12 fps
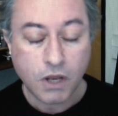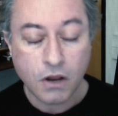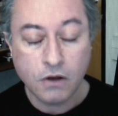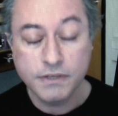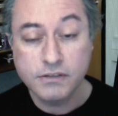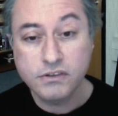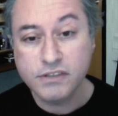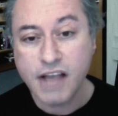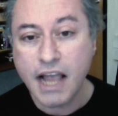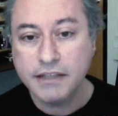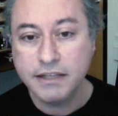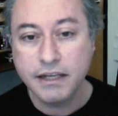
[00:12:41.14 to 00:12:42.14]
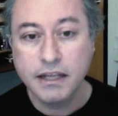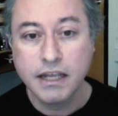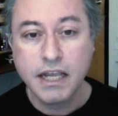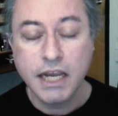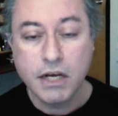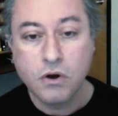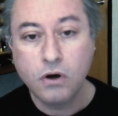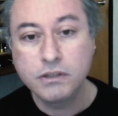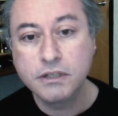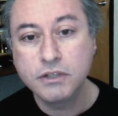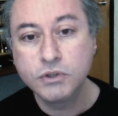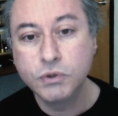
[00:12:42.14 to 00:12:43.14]
his society, in
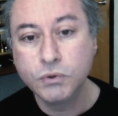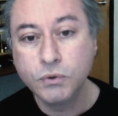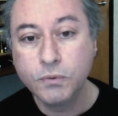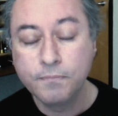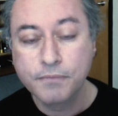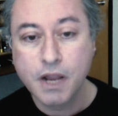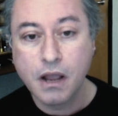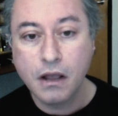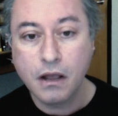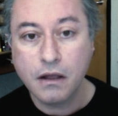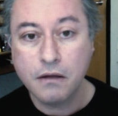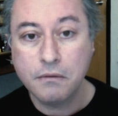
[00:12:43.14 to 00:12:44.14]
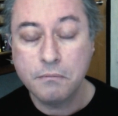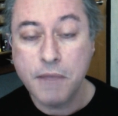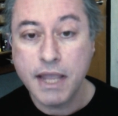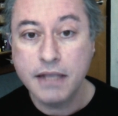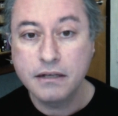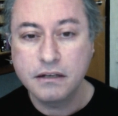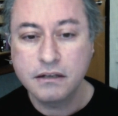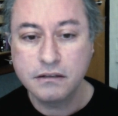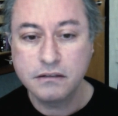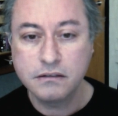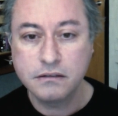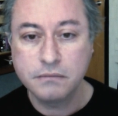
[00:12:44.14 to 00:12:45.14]
order to make
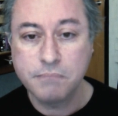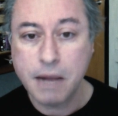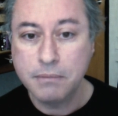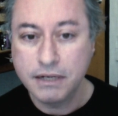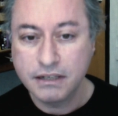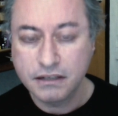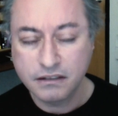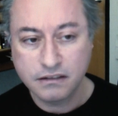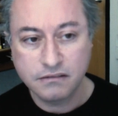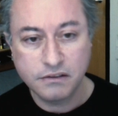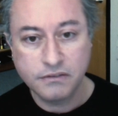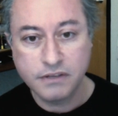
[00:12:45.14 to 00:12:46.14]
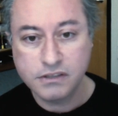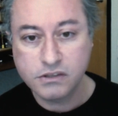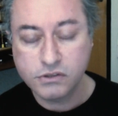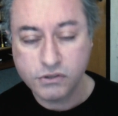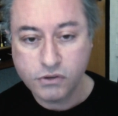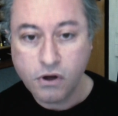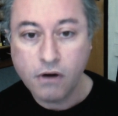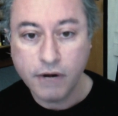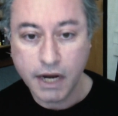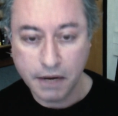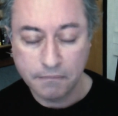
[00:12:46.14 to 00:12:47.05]
public this story.